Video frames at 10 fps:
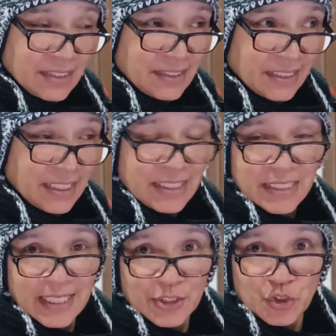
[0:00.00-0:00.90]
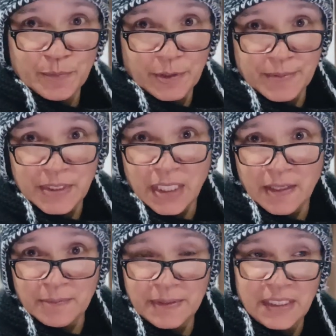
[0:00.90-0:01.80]
The intellectual property
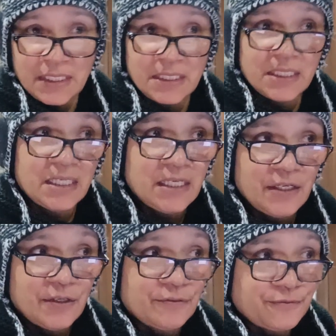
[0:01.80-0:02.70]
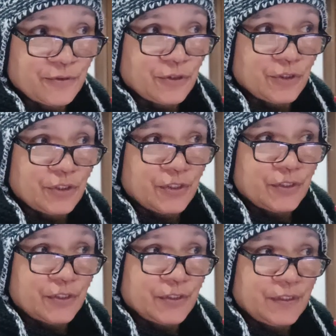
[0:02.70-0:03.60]
company
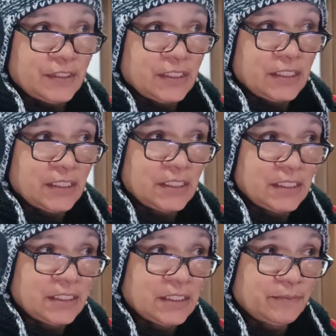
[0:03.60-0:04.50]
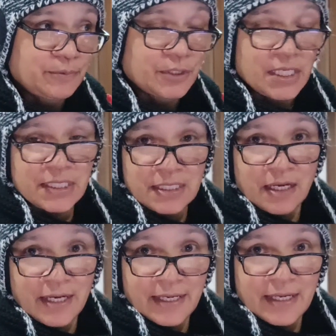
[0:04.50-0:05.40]
for the products that
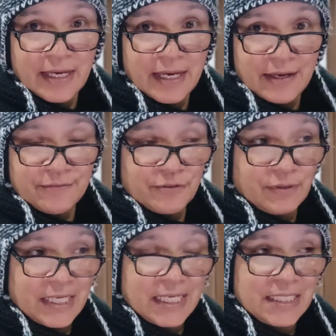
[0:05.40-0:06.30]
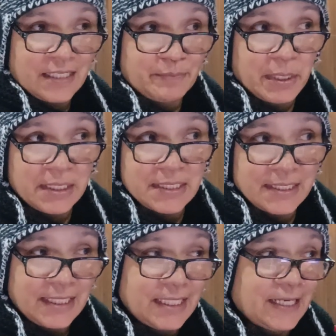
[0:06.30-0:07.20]
I have created
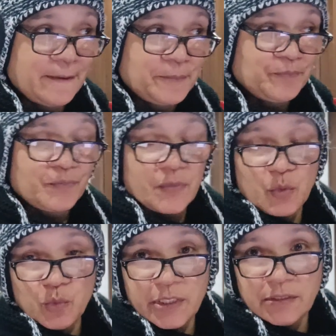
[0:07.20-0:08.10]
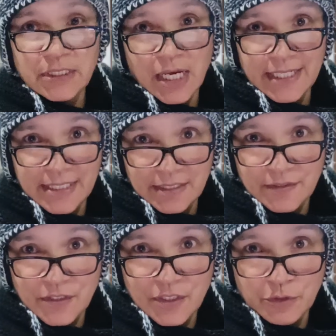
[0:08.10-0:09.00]
personally will
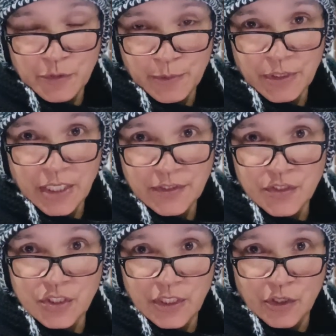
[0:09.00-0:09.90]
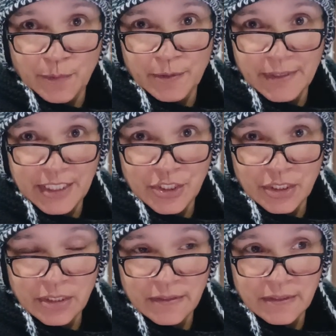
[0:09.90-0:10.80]
license those products to the
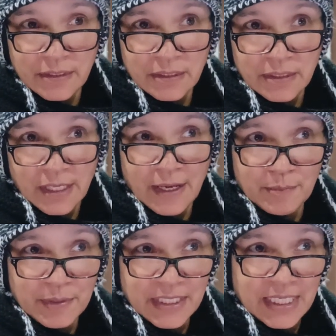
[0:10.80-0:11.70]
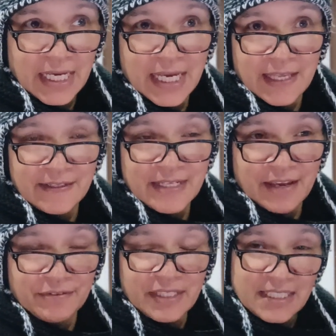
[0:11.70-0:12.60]
operation company, and
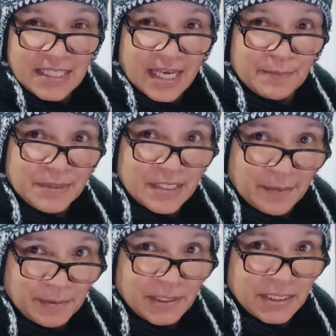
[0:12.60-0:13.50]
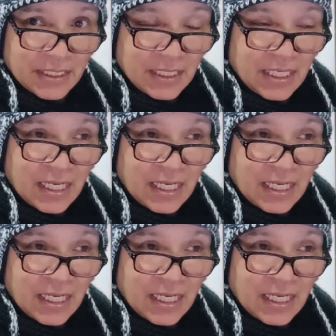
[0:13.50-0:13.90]
everything's kept separate.